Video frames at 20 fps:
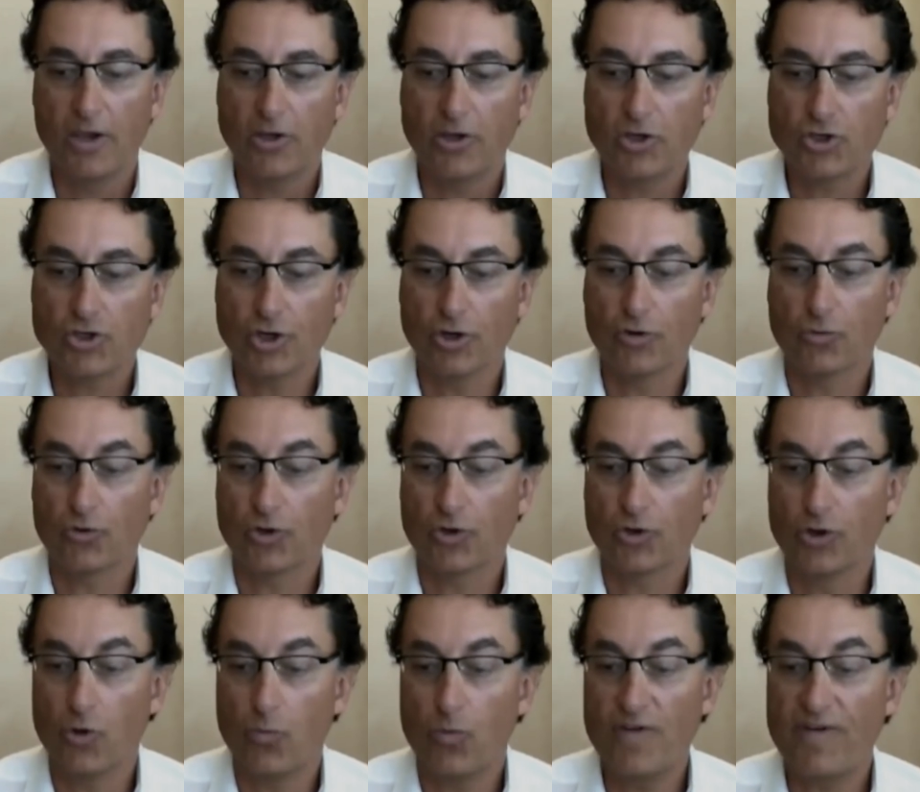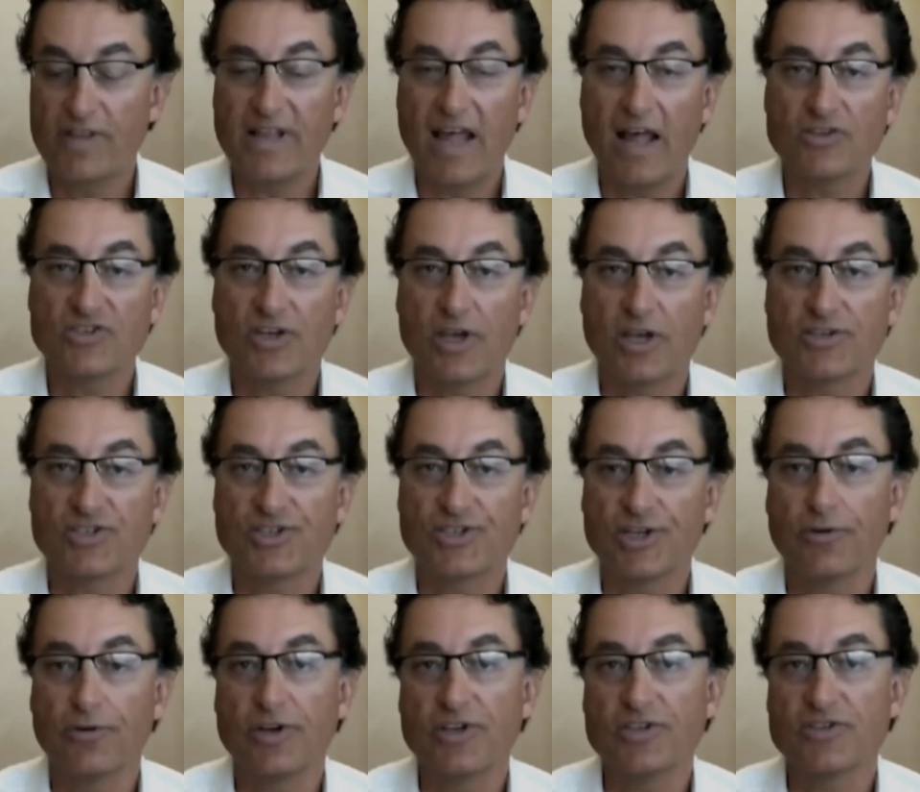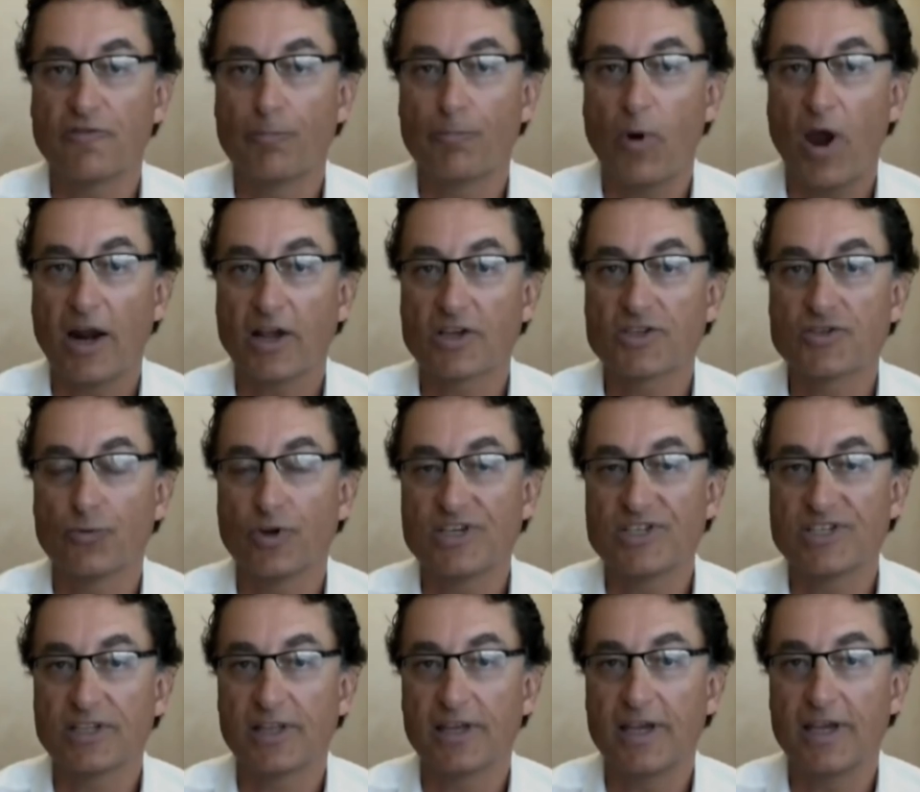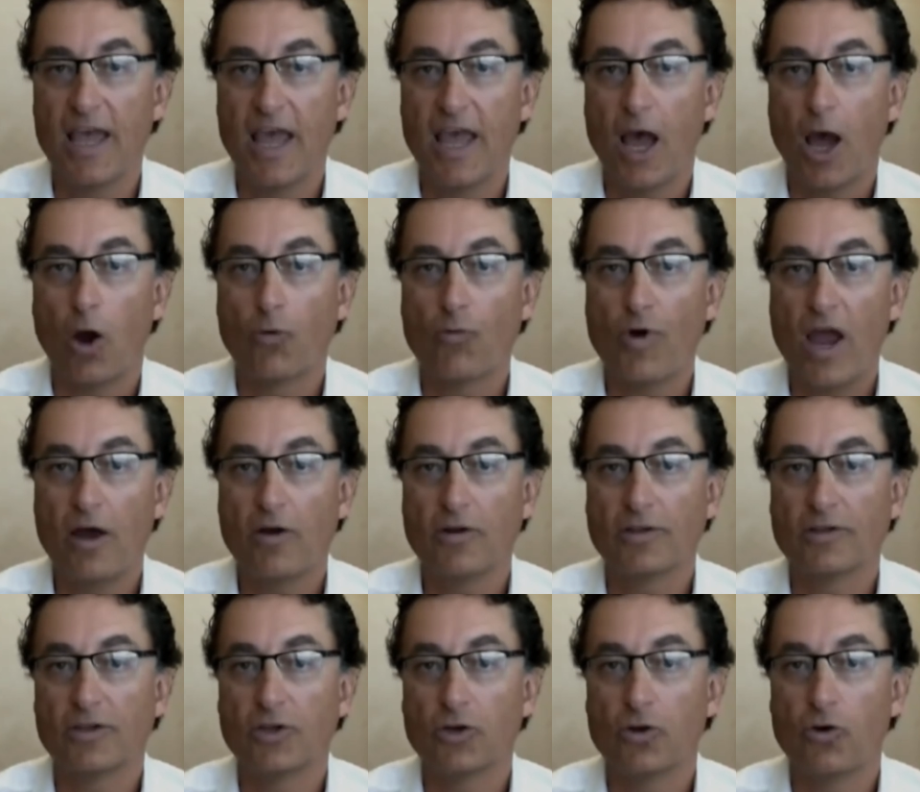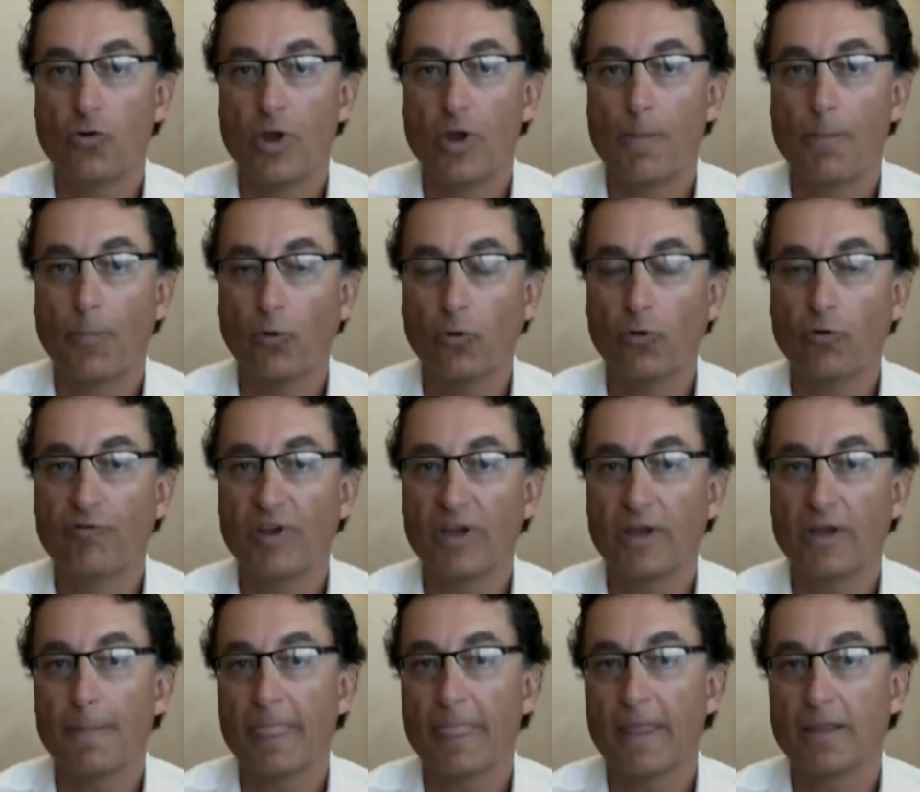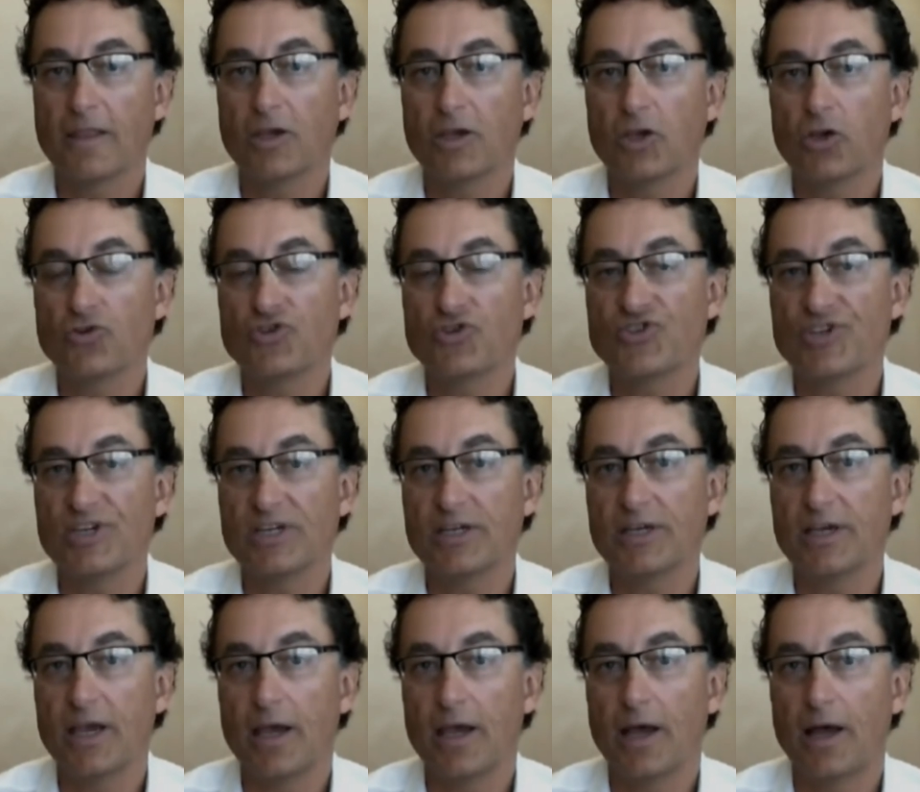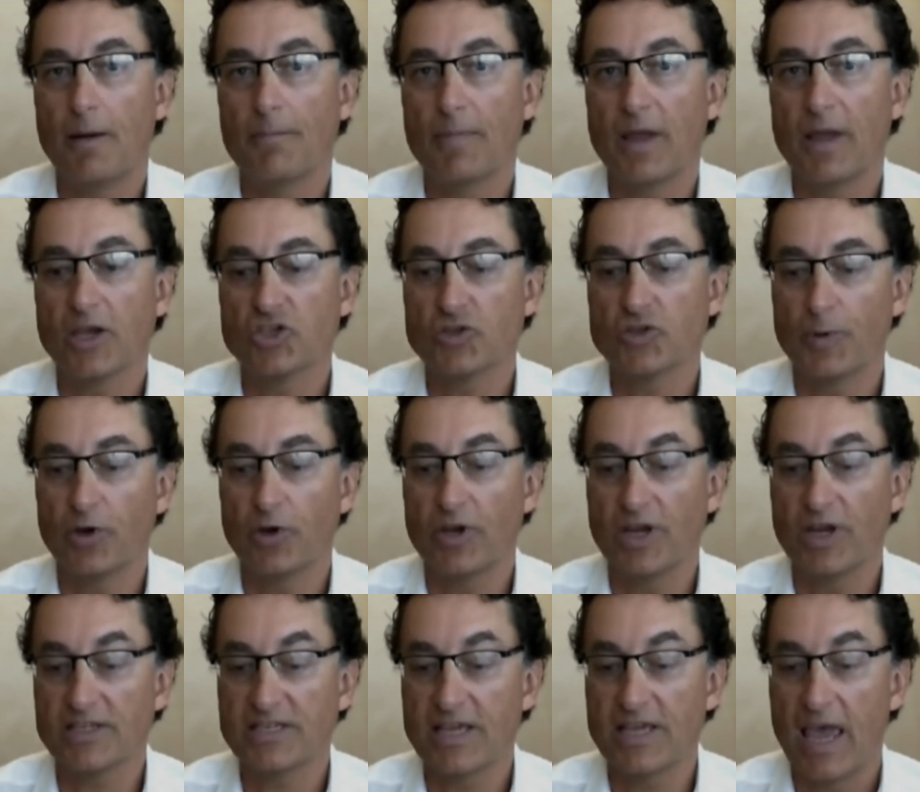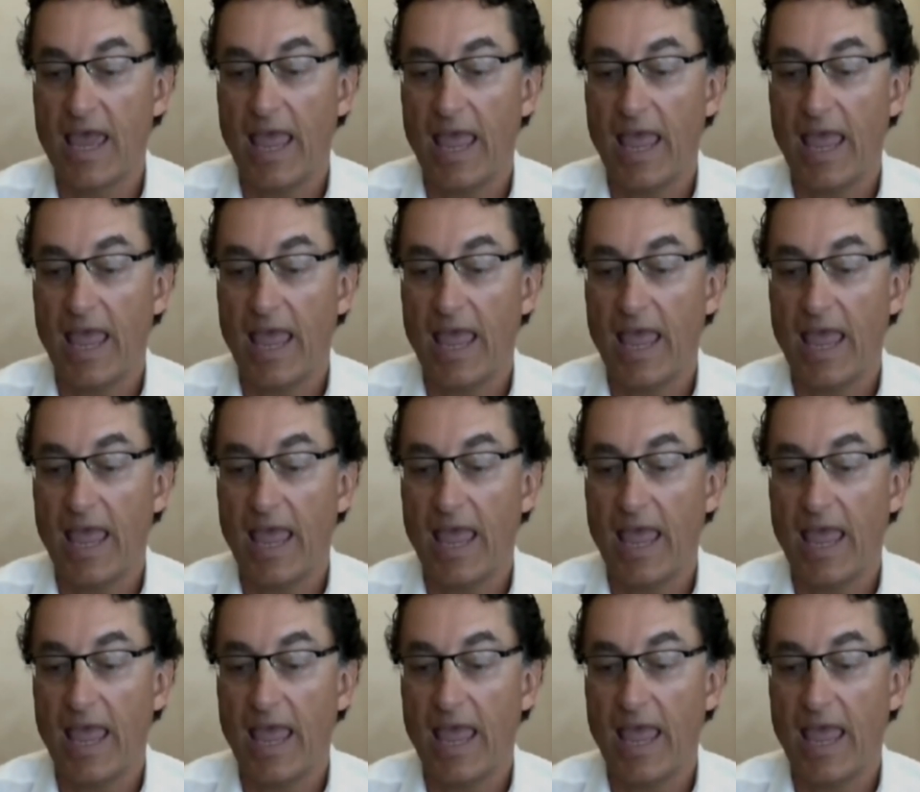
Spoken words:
Sure. We've announced a series of products recently around, improving the UC experience.